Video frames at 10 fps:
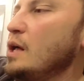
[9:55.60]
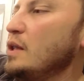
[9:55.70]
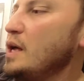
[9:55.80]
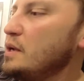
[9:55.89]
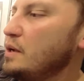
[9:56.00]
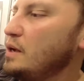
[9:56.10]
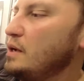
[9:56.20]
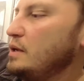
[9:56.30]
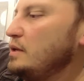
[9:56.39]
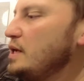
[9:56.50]
A
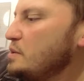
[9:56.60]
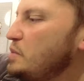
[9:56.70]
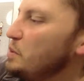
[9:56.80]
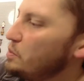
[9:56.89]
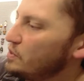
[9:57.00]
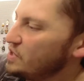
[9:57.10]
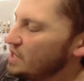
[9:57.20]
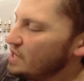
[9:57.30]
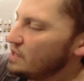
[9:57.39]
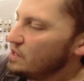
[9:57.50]
a lot of people are
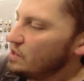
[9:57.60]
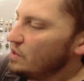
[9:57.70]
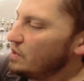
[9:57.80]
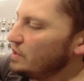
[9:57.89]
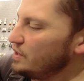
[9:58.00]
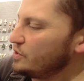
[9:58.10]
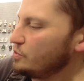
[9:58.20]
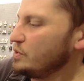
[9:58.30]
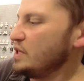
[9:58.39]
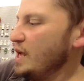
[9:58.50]
saying, you know, it looks
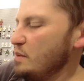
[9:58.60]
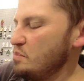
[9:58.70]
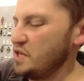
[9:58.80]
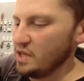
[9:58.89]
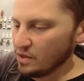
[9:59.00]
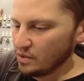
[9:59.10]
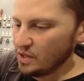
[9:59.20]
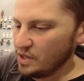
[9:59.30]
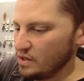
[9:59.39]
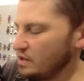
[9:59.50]
really empty under
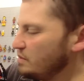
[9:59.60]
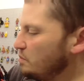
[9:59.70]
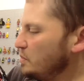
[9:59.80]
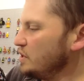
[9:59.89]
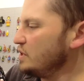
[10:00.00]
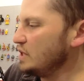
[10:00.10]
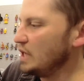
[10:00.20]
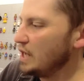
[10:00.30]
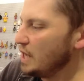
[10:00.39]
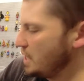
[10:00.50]
here, but
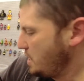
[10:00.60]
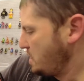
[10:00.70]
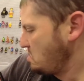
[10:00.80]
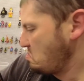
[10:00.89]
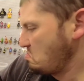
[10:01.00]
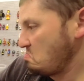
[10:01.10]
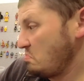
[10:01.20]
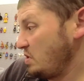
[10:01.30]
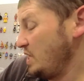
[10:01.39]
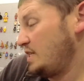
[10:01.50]

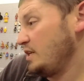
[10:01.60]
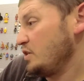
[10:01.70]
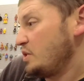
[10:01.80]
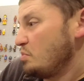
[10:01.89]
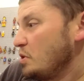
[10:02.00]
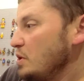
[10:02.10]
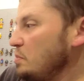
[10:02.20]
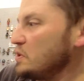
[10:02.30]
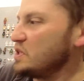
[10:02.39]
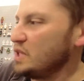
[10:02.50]
it does the
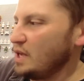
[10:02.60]
purpose.